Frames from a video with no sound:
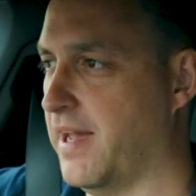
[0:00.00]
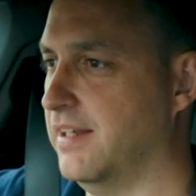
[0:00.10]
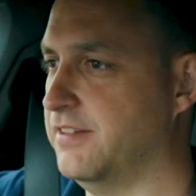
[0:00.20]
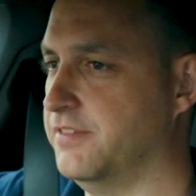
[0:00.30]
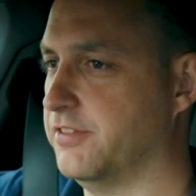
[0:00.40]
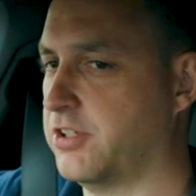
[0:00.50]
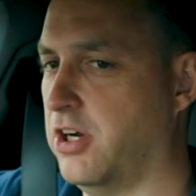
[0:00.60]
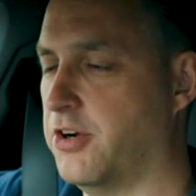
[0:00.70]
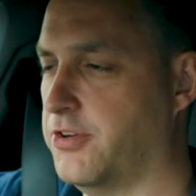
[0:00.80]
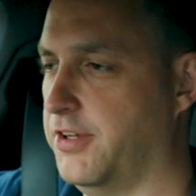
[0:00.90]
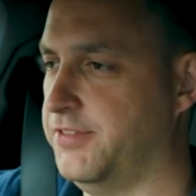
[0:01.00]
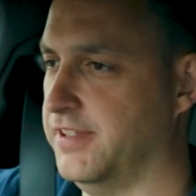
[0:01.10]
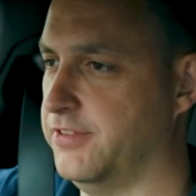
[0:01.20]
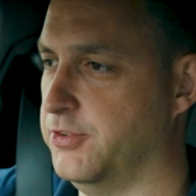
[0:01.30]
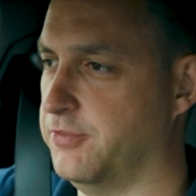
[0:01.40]
miles in this car now
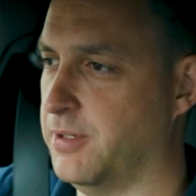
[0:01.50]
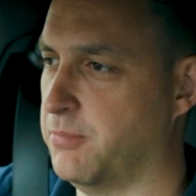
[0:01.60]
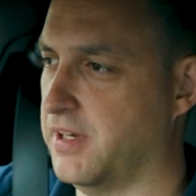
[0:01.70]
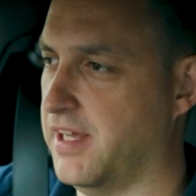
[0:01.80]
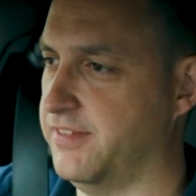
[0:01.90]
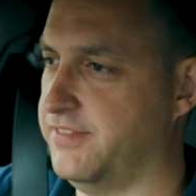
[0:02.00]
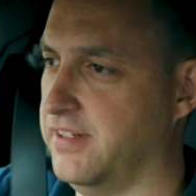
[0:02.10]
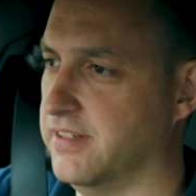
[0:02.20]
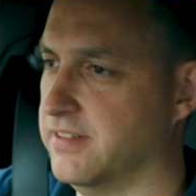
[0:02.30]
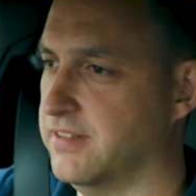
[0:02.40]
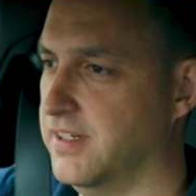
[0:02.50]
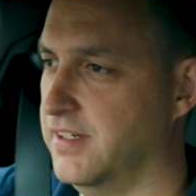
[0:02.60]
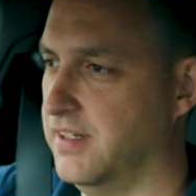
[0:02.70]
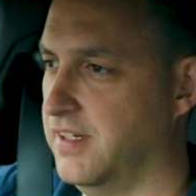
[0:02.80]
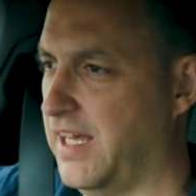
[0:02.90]
since November last year.
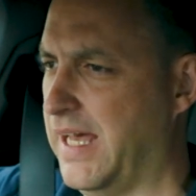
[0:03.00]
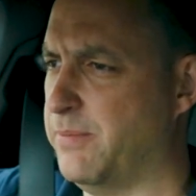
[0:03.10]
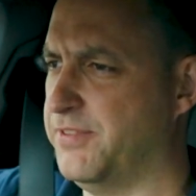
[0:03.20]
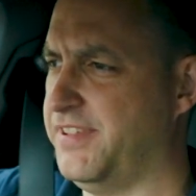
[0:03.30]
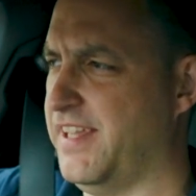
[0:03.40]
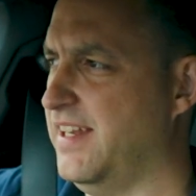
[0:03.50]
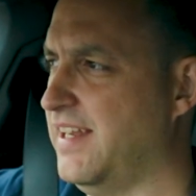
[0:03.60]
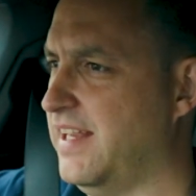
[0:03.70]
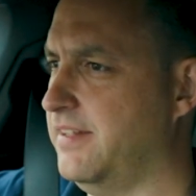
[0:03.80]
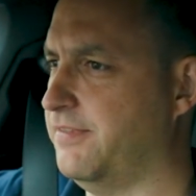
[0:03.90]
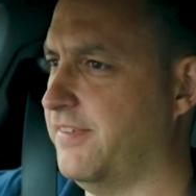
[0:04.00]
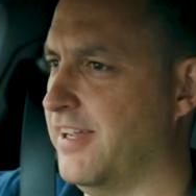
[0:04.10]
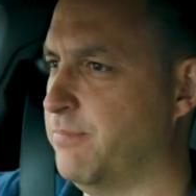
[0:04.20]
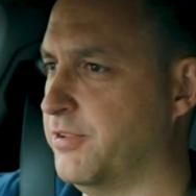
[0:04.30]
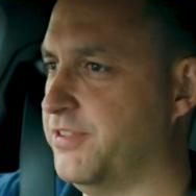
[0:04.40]
I would say
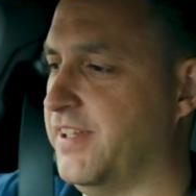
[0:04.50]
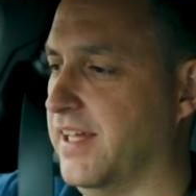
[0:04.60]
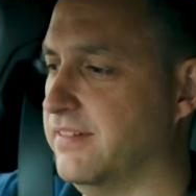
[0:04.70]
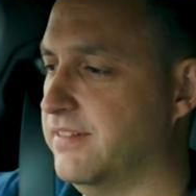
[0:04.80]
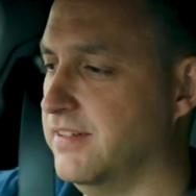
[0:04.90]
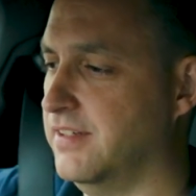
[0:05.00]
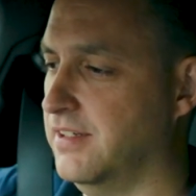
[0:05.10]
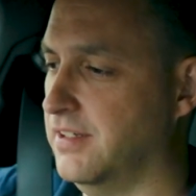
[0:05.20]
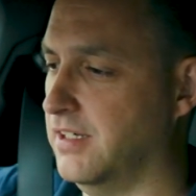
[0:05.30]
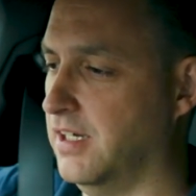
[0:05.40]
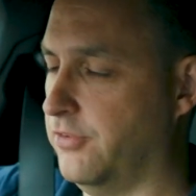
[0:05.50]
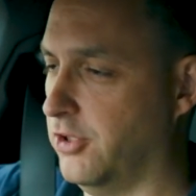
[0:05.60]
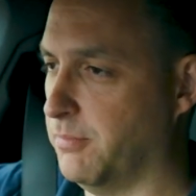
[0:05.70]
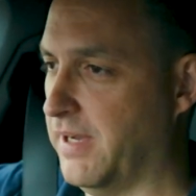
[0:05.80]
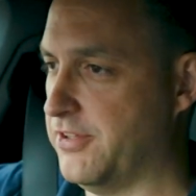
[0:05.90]
95% of
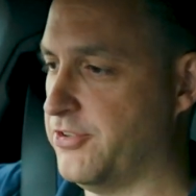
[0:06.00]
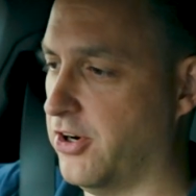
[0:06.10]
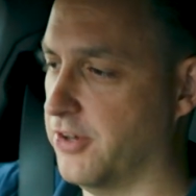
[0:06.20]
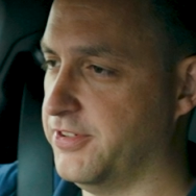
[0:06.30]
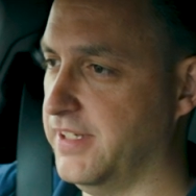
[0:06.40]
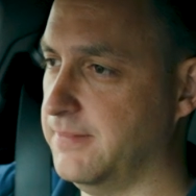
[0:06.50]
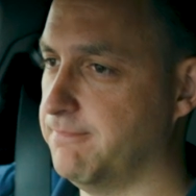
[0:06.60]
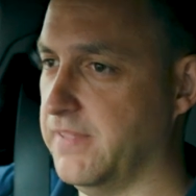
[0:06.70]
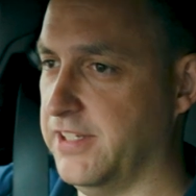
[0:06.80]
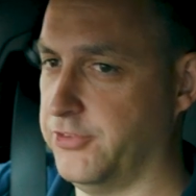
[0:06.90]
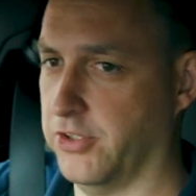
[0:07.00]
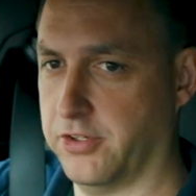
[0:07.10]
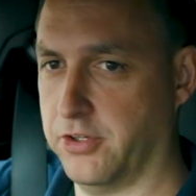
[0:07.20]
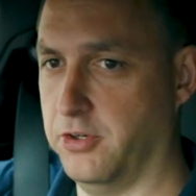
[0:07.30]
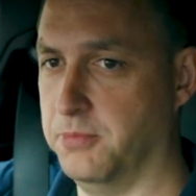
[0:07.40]
all my charging is done
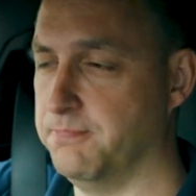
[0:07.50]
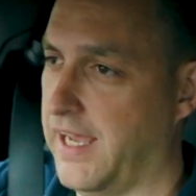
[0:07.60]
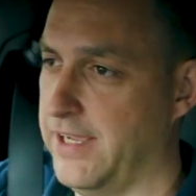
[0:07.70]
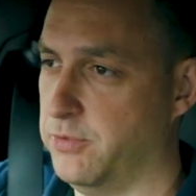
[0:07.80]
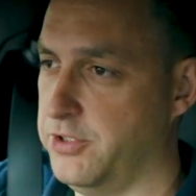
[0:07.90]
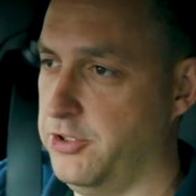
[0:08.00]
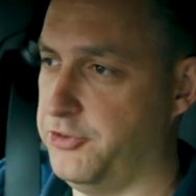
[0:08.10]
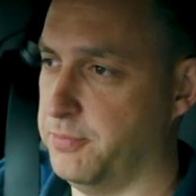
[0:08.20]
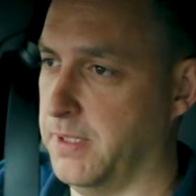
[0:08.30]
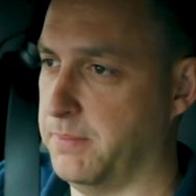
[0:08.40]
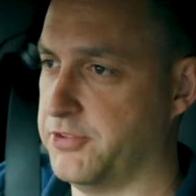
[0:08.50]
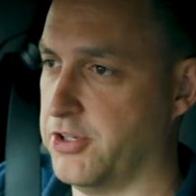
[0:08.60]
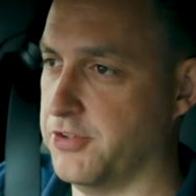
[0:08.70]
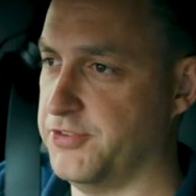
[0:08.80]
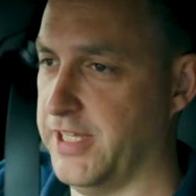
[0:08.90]
at home. I only use the public
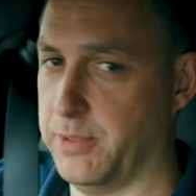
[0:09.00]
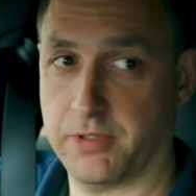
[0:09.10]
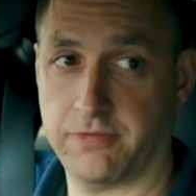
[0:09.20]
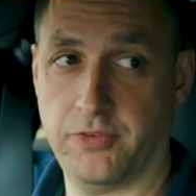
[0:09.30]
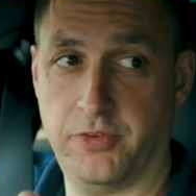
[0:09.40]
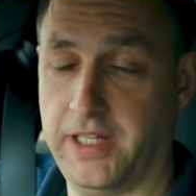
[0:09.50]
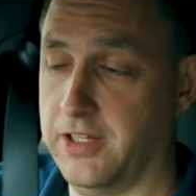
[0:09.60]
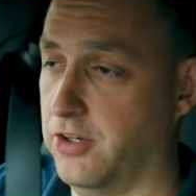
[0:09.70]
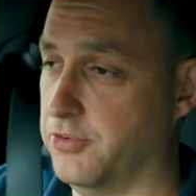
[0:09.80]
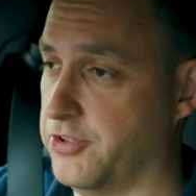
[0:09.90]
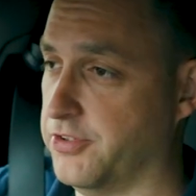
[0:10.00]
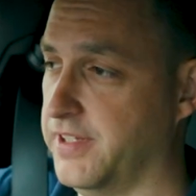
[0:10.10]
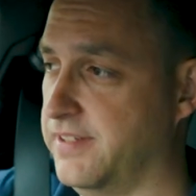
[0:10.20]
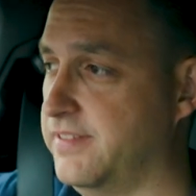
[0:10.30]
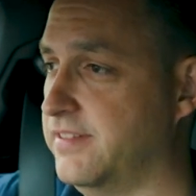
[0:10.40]
charging network for really long
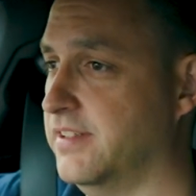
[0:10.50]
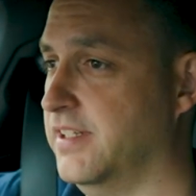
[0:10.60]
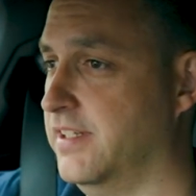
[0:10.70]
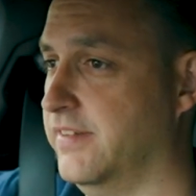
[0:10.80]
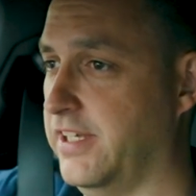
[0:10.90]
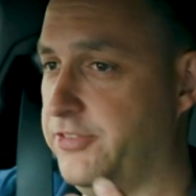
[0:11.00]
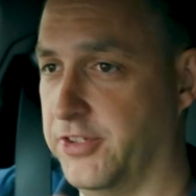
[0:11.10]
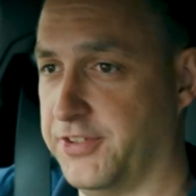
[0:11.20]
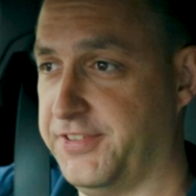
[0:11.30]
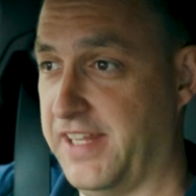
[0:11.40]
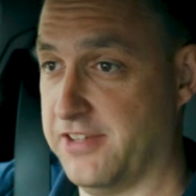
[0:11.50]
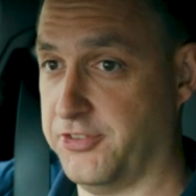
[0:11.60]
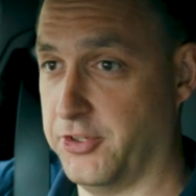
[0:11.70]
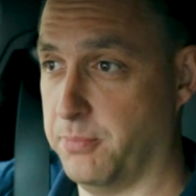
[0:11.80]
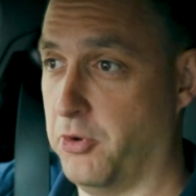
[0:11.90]
journeys. That's not to say it's
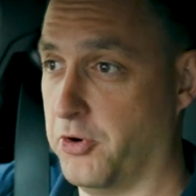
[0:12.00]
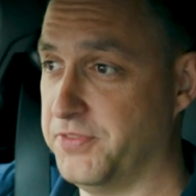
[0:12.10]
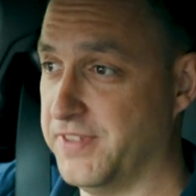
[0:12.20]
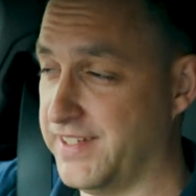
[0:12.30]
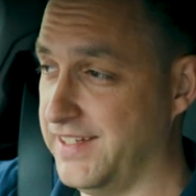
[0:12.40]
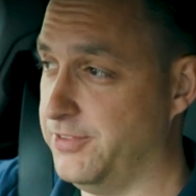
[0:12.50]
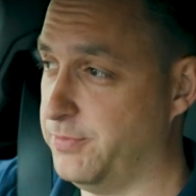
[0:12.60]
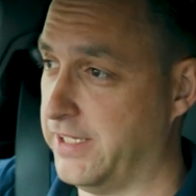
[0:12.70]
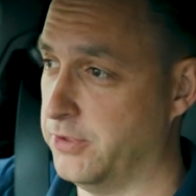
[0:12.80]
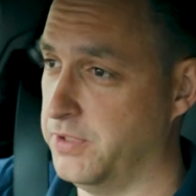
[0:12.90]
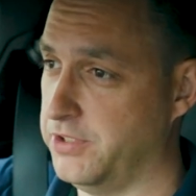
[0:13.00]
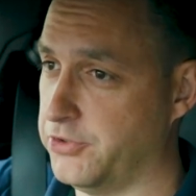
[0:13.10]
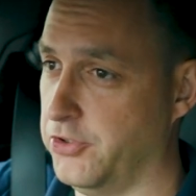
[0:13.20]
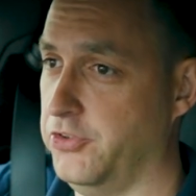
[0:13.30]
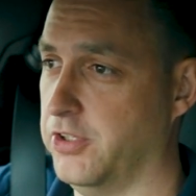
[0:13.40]
not important. It is. We can only
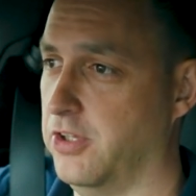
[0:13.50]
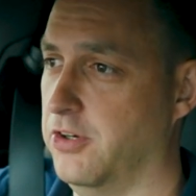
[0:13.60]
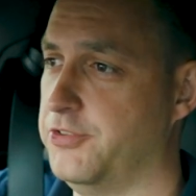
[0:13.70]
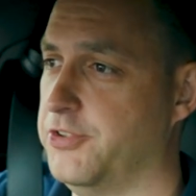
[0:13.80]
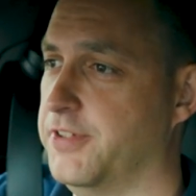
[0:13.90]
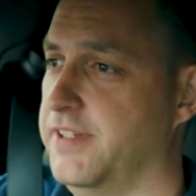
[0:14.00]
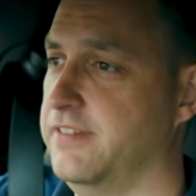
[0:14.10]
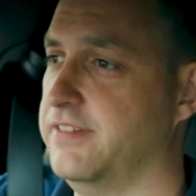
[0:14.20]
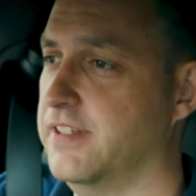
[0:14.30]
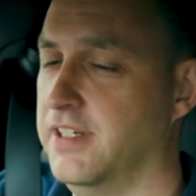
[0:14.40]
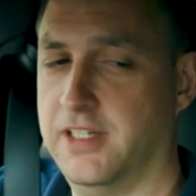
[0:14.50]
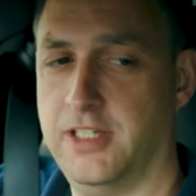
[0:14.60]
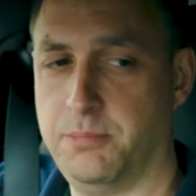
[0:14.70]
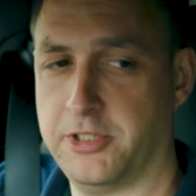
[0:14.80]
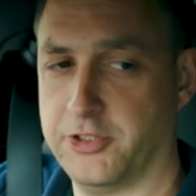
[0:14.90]
do the long journeys
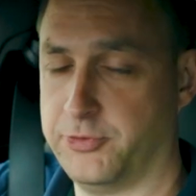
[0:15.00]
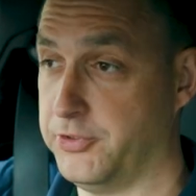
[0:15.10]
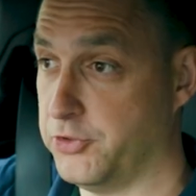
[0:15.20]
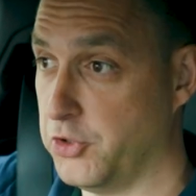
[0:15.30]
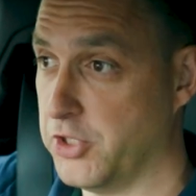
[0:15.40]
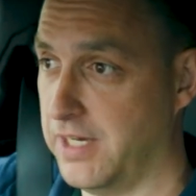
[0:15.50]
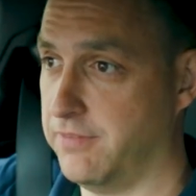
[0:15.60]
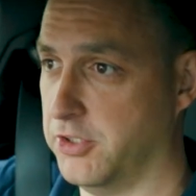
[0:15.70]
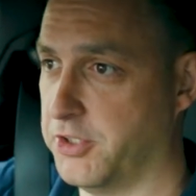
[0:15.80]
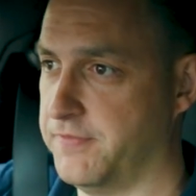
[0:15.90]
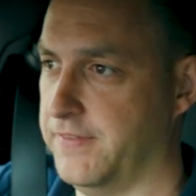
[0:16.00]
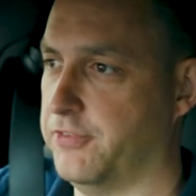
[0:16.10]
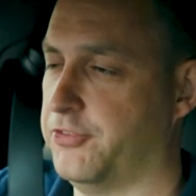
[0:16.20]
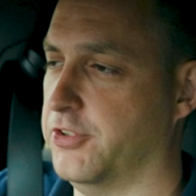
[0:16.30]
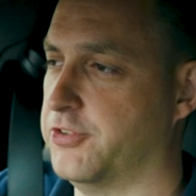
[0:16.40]
because we do have a lot of
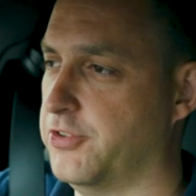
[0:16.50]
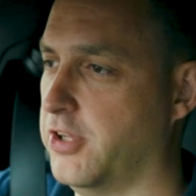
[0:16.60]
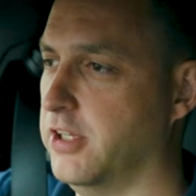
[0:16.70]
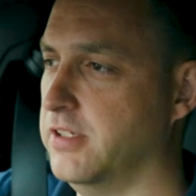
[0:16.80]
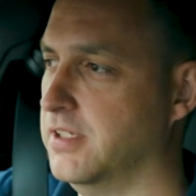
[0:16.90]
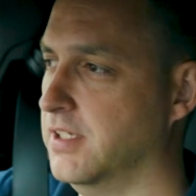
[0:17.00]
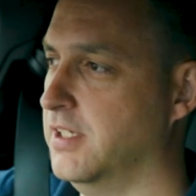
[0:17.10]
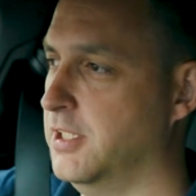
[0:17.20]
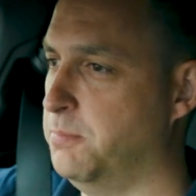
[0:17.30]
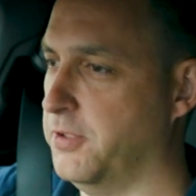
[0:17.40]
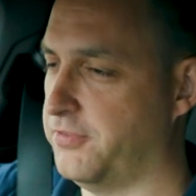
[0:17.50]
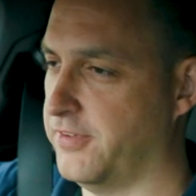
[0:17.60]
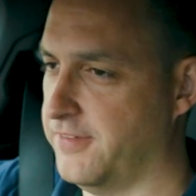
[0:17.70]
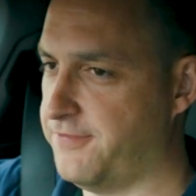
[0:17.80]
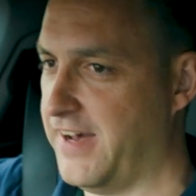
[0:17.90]
infrastructure now. But
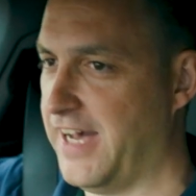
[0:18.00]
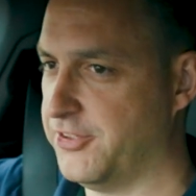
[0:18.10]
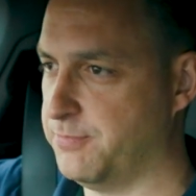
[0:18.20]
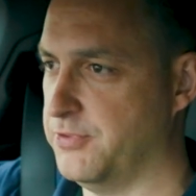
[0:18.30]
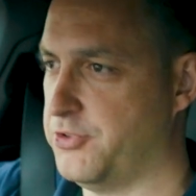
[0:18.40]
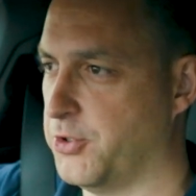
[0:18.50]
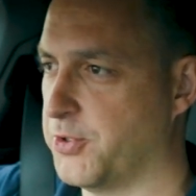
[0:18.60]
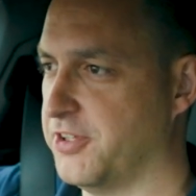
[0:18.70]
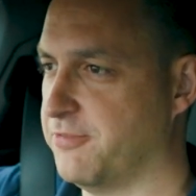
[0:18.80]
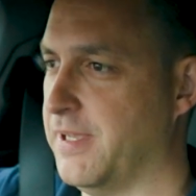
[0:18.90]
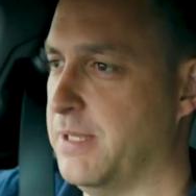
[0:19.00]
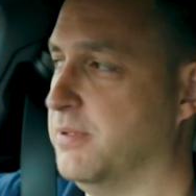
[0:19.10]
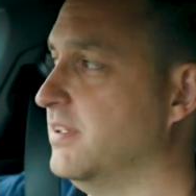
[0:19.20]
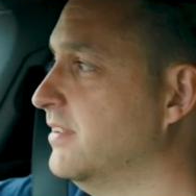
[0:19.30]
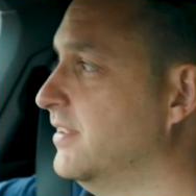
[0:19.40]
for the vast majority of
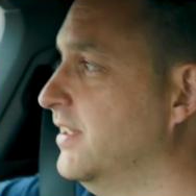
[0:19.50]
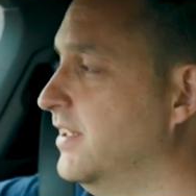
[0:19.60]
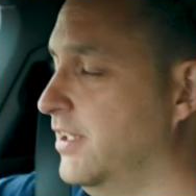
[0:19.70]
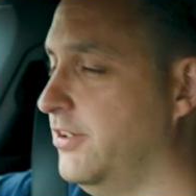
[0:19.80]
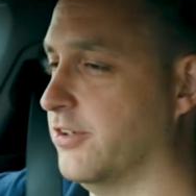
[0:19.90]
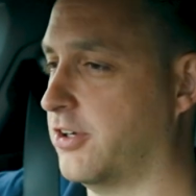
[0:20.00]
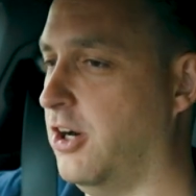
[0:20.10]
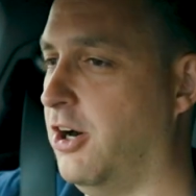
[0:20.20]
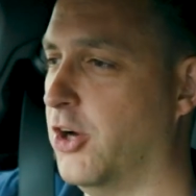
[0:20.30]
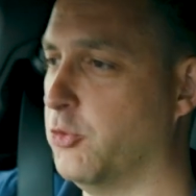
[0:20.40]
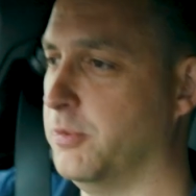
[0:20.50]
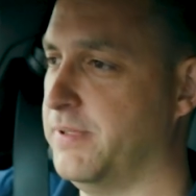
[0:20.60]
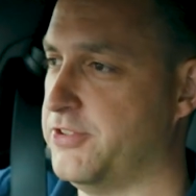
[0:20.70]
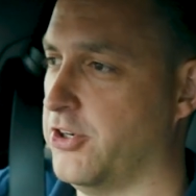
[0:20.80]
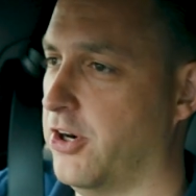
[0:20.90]
people, your car will
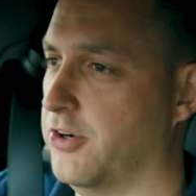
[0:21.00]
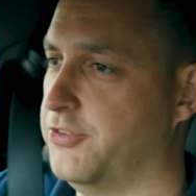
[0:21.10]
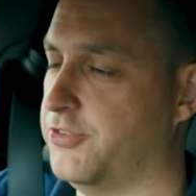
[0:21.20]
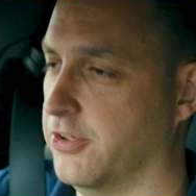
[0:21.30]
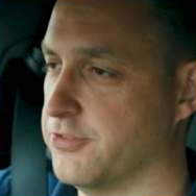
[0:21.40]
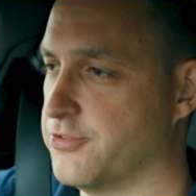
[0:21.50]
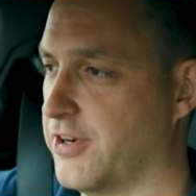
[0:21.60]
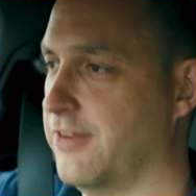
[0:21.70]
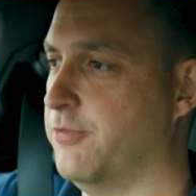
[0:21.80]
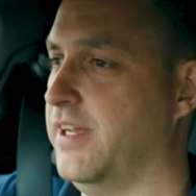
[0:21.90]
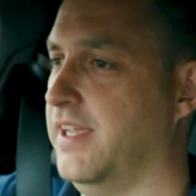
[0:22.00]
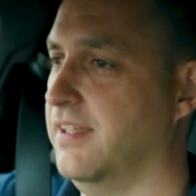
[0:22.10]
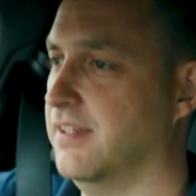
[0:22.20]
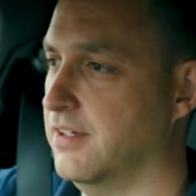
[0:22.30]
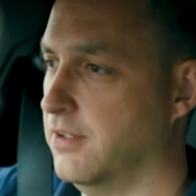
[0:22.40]
be charged on your driveway